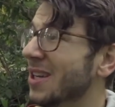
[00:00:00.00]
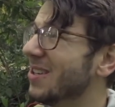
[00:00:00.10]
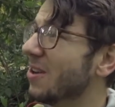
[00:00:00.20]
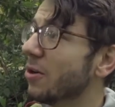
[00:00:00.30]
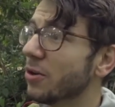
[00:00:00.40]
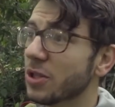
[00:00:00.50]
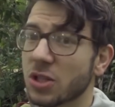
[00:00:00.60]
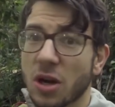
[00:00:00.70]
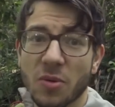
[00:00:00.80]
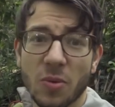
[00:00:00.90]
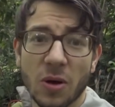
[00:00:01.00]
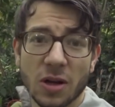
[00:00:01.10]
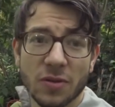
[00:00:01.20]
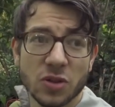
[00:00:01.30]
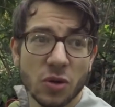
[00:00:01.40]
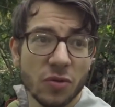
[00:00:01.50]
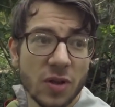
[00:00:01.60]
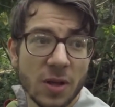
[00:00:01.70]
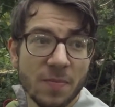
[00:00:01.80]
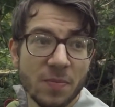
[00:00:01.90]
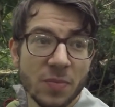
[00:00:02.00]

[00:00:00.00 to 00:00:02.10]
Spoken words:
You know, a lot of the time with wildlife photography,